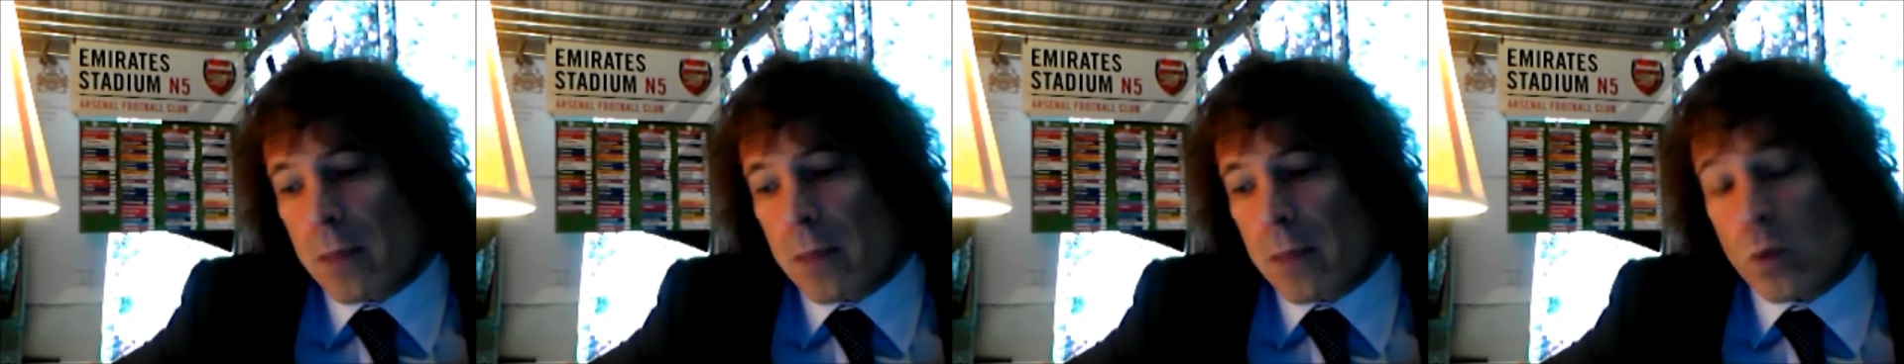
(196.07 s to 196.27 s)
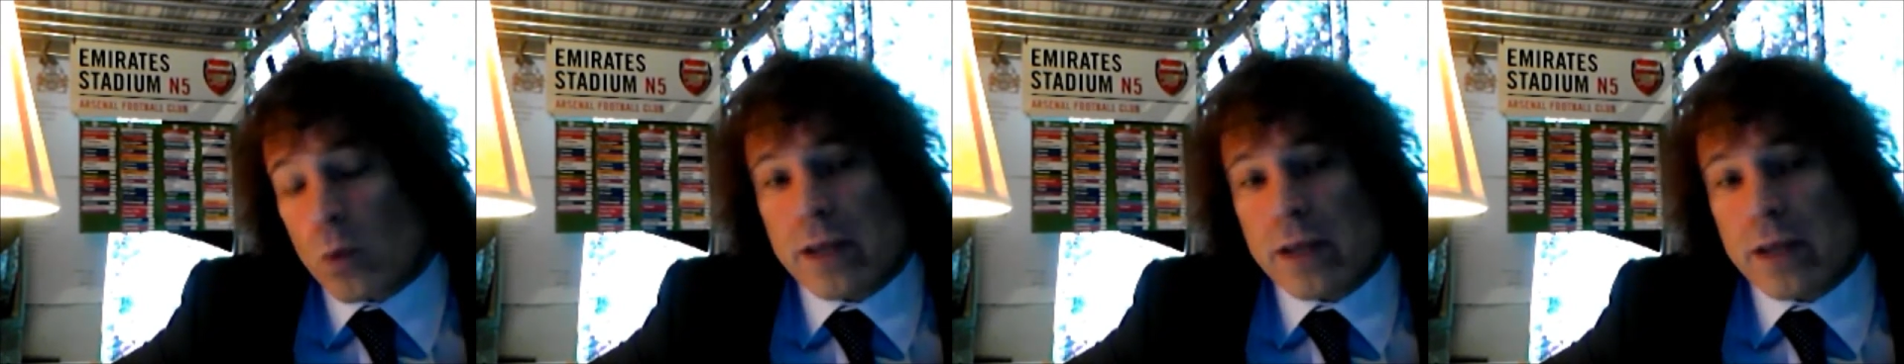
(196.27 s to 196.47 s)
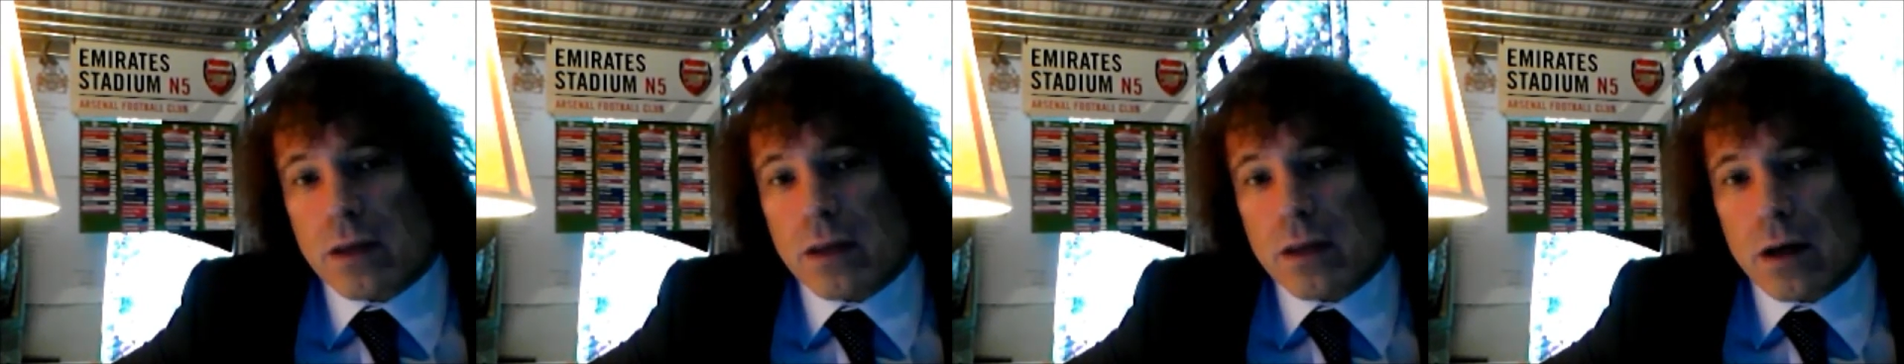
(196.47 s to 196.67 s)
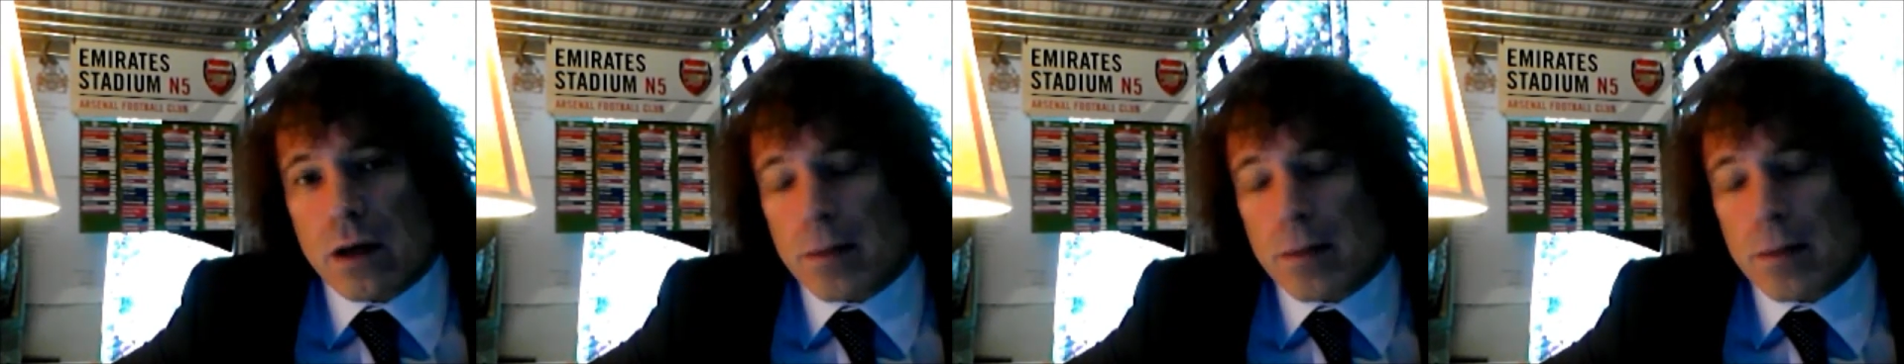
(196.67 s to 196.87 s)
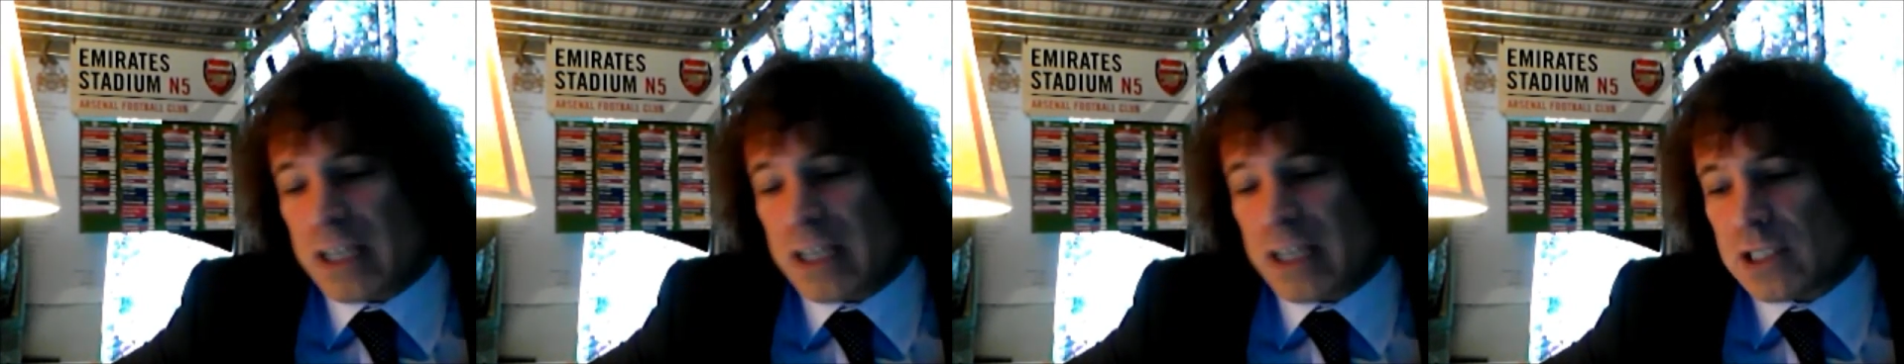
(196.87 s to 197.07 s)
with
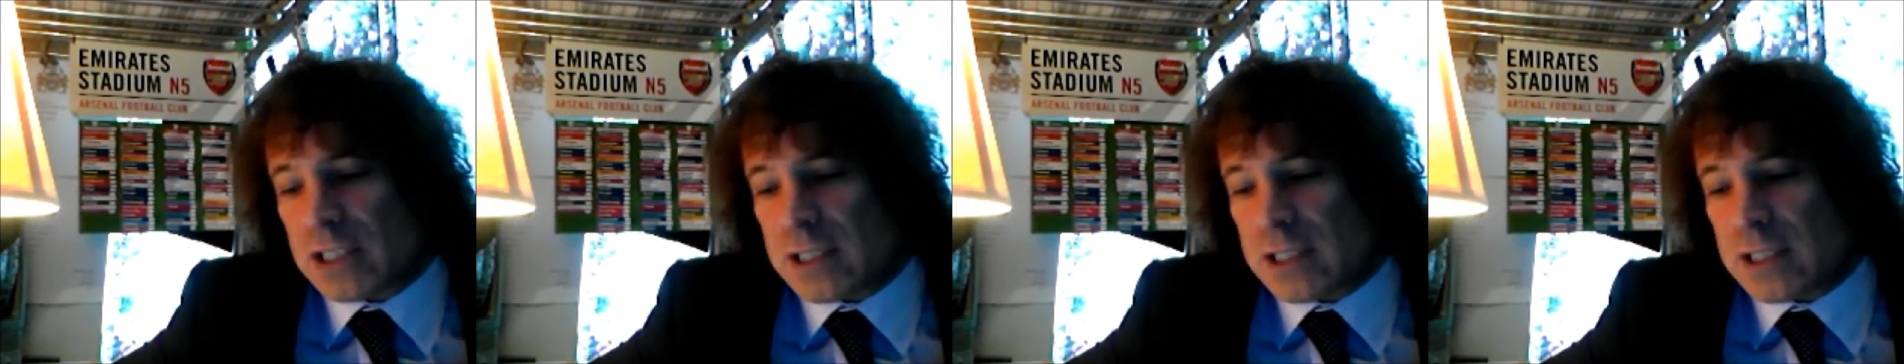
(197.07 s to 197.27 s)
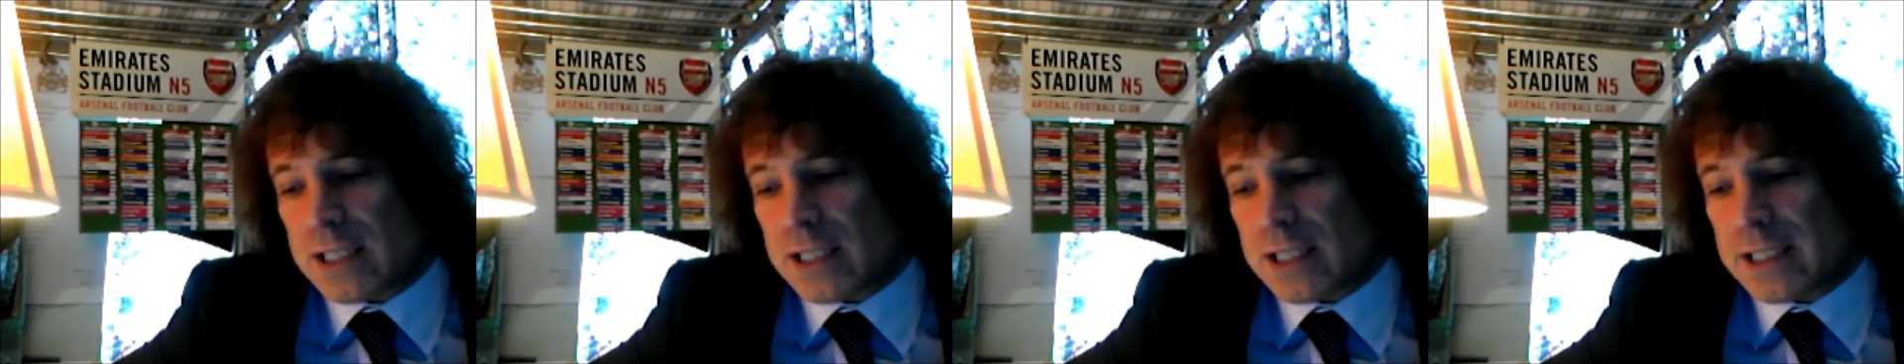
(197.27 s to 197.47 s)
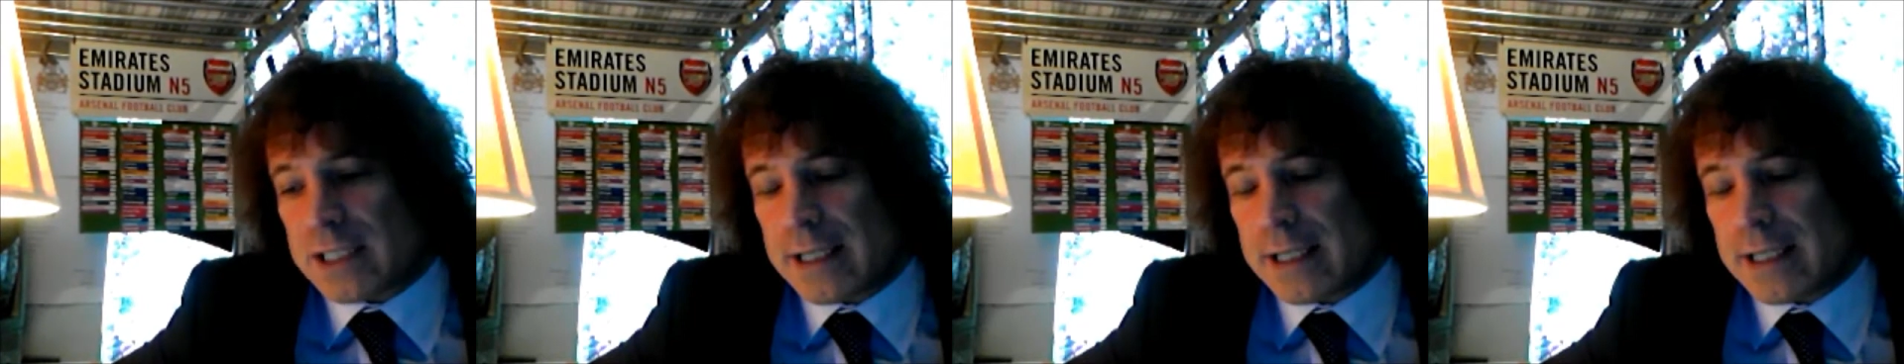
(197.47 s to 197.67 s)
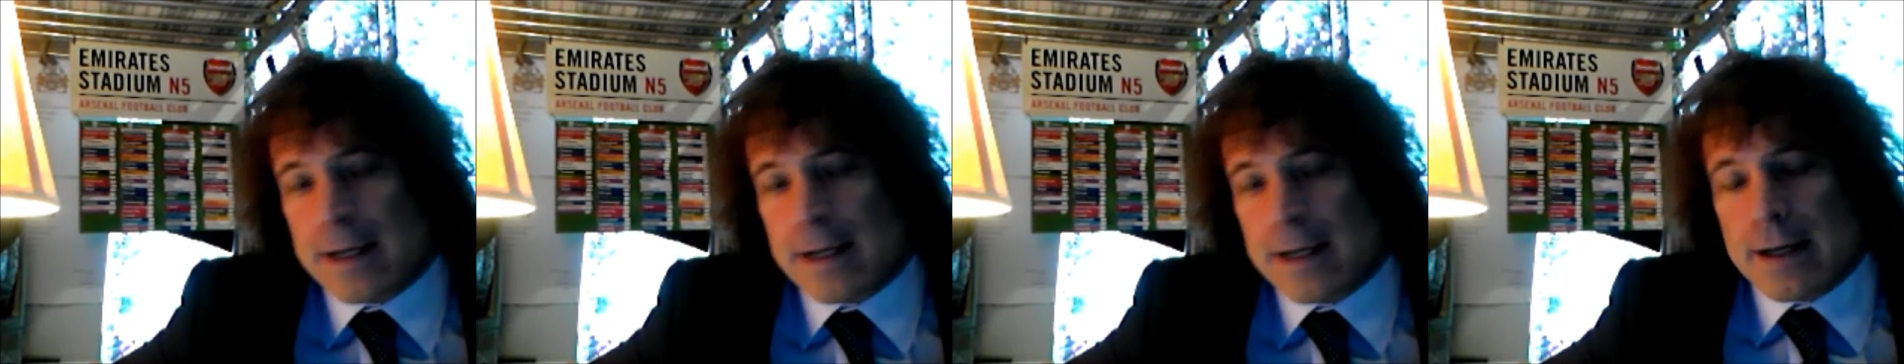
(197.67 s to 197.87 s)
Manchester City.